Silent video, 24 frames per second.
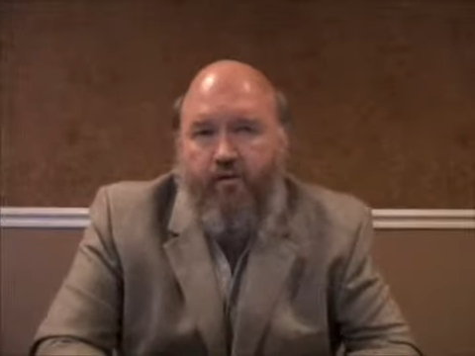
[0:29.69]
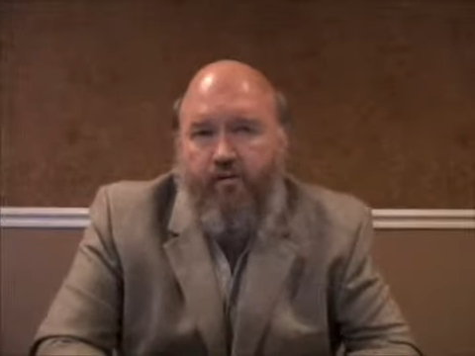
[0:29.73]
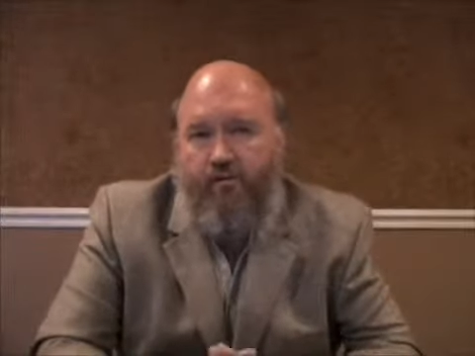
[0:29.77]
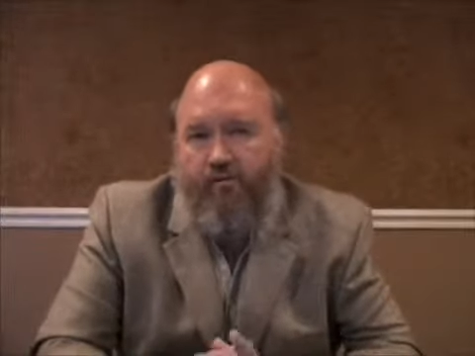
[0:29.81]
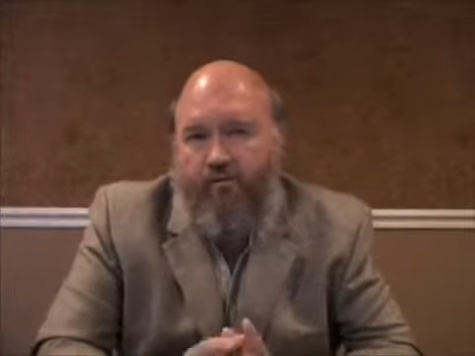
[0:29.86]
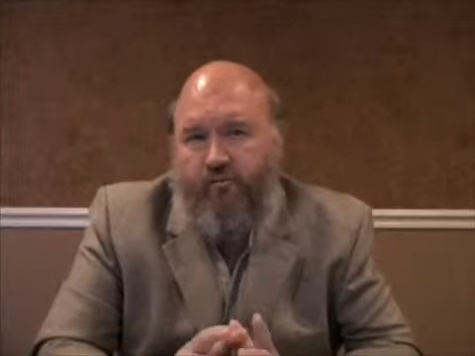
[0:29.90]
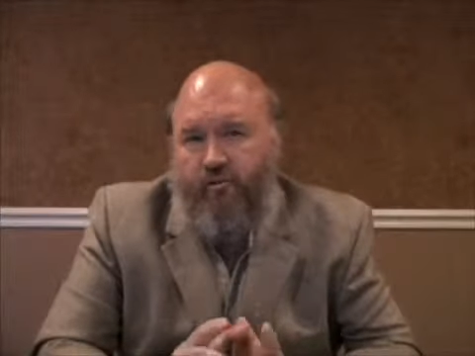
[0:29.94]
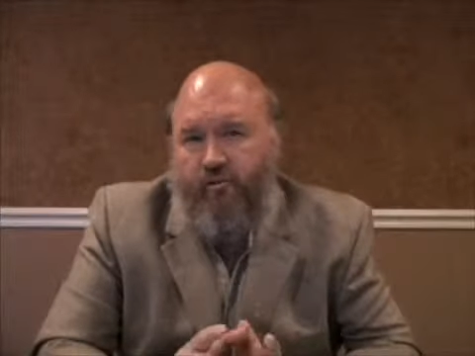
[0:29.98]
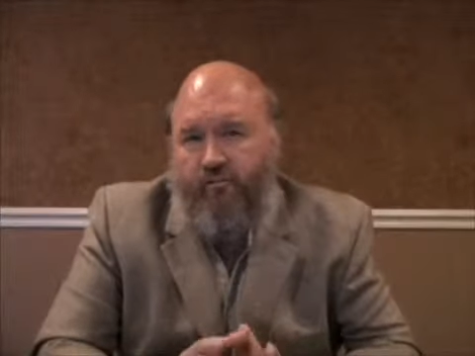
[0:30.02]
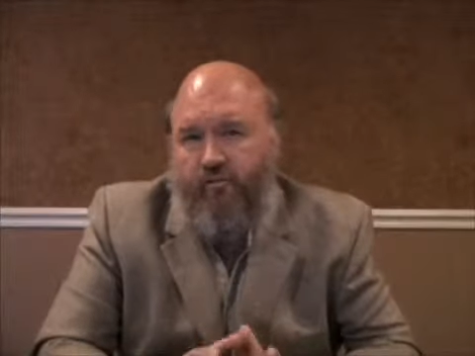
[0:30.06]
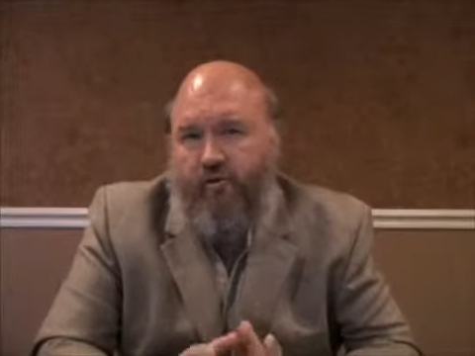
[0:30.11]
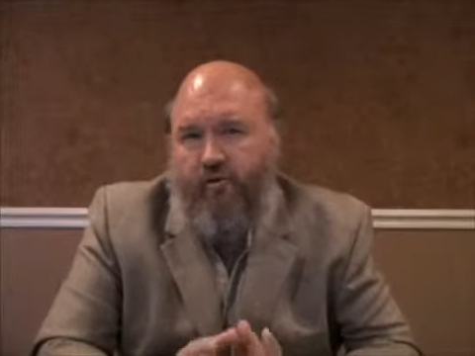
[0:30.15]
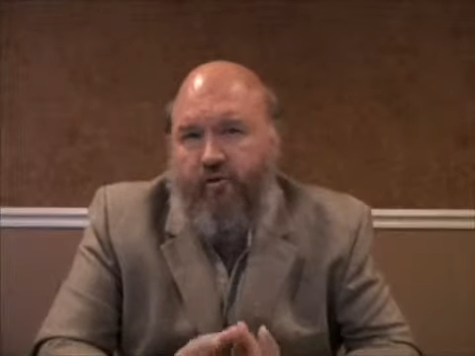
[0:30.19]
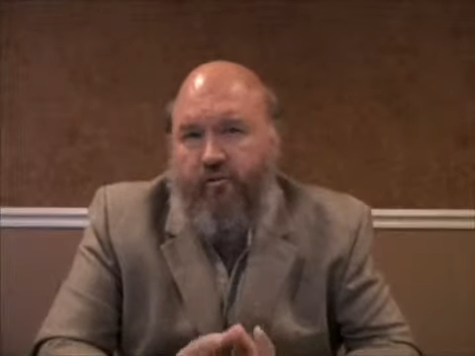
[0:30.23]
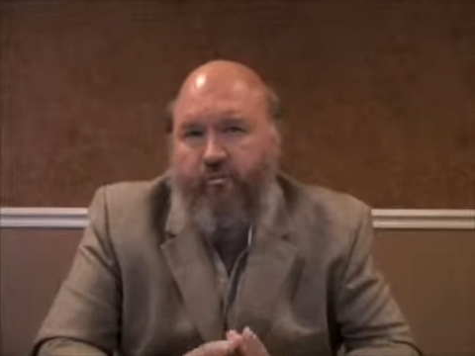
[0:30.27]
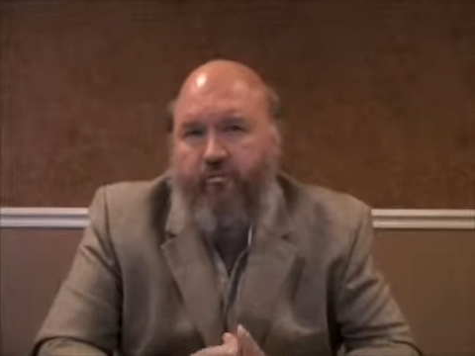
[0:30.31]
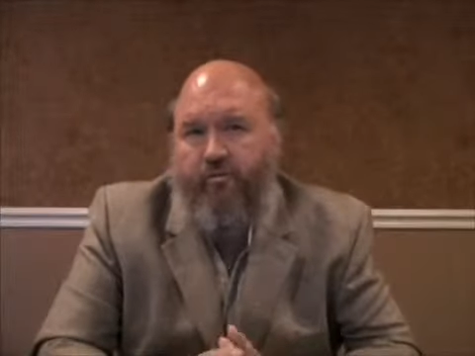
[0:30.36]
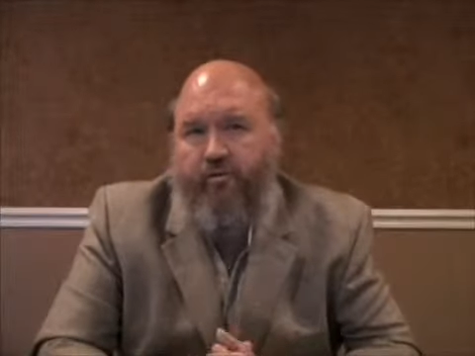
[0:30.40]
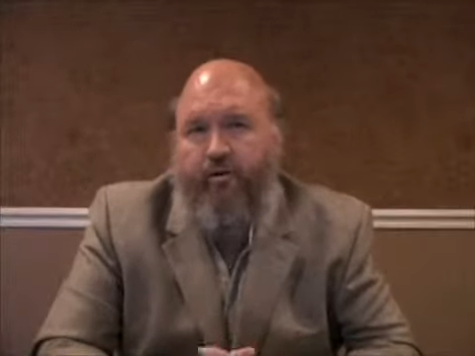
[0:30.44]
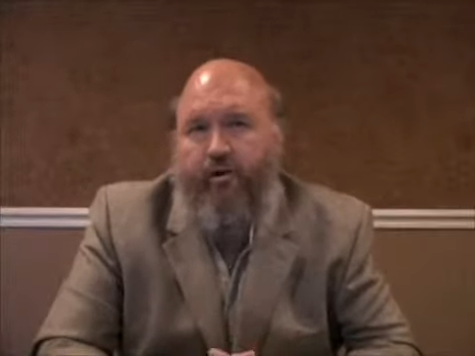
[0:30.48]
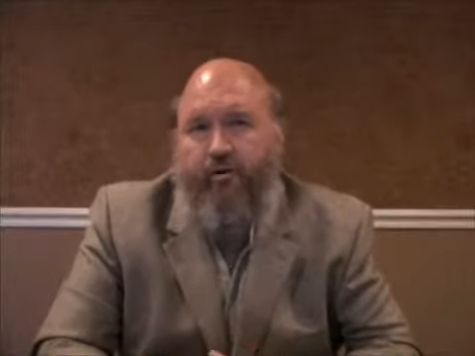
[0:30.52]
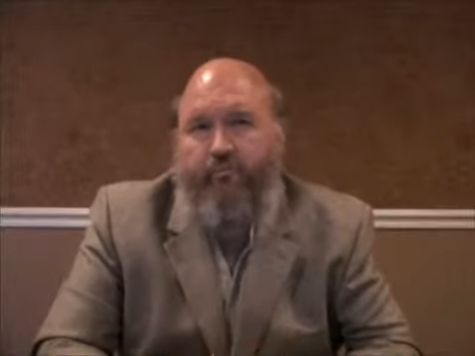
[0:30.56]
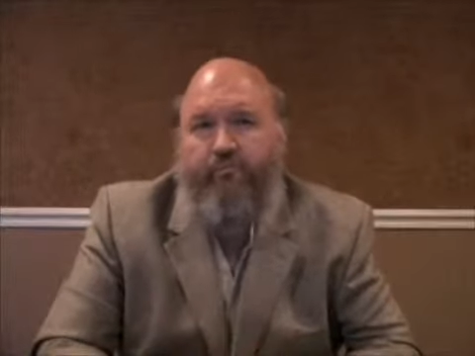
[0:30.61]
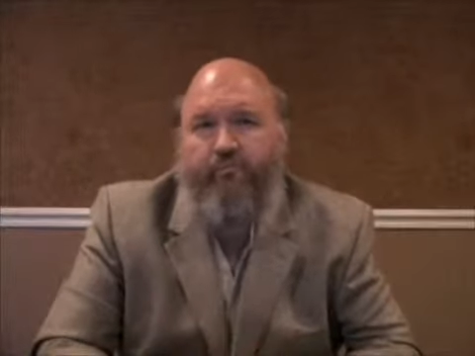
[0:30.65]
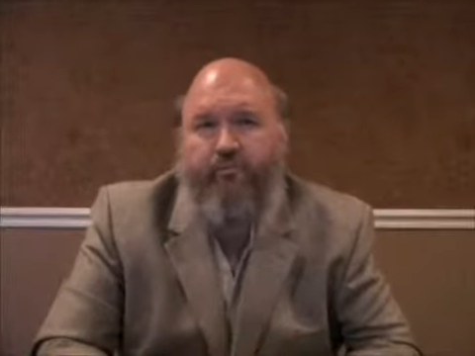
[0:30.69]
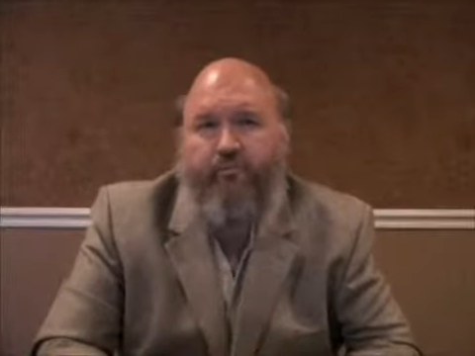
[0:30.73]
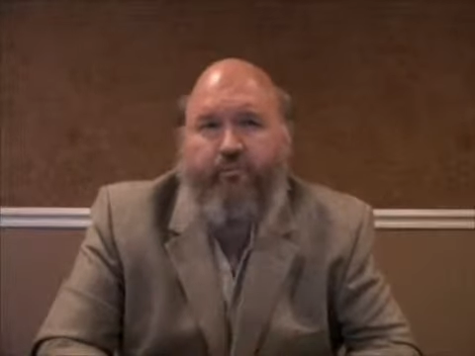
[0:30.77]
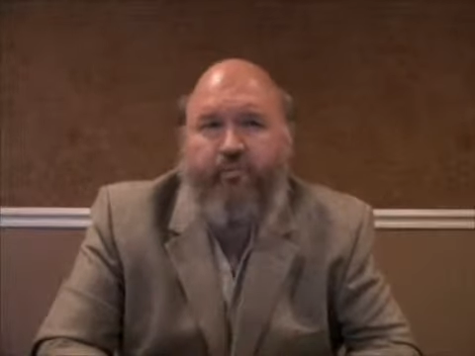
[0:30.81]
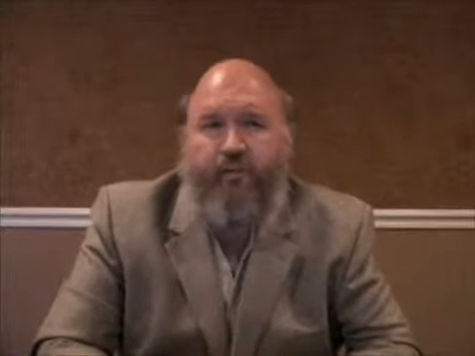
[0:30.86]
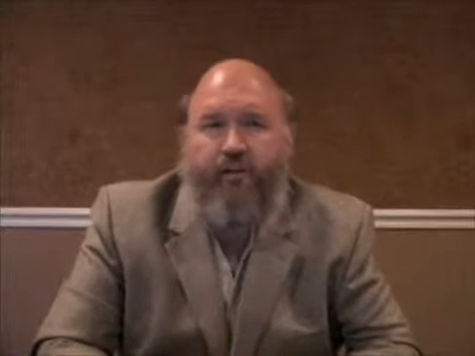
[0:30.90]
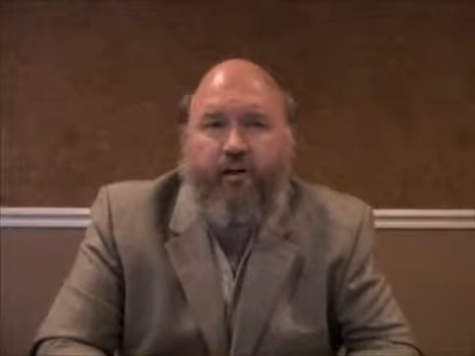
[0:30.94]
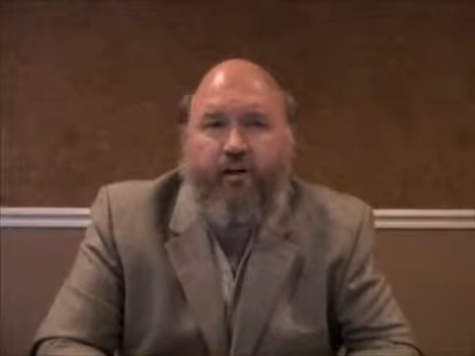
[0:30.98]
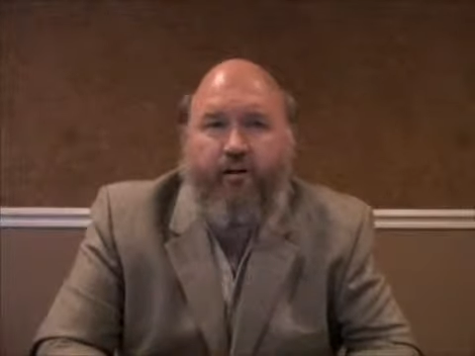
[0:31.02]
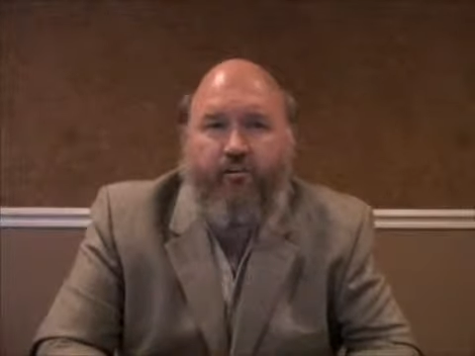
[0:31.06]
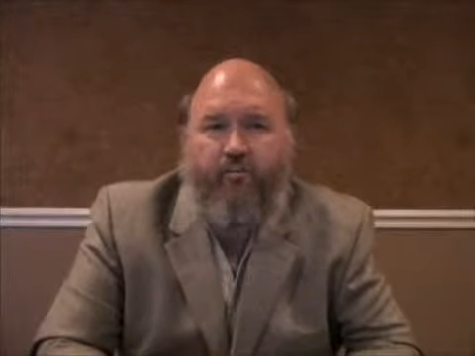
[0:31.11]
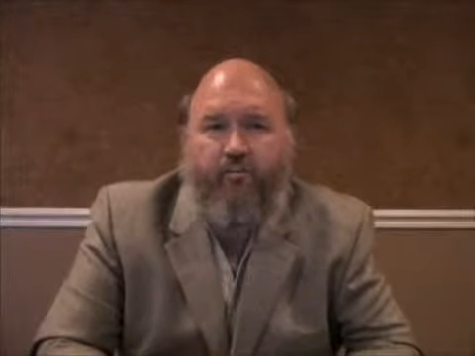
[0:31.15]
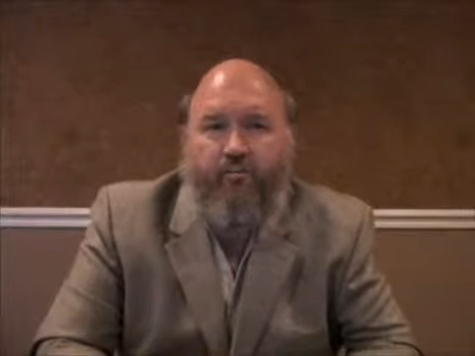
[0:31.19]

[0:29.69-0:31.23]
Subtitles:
You see, one of the problems in our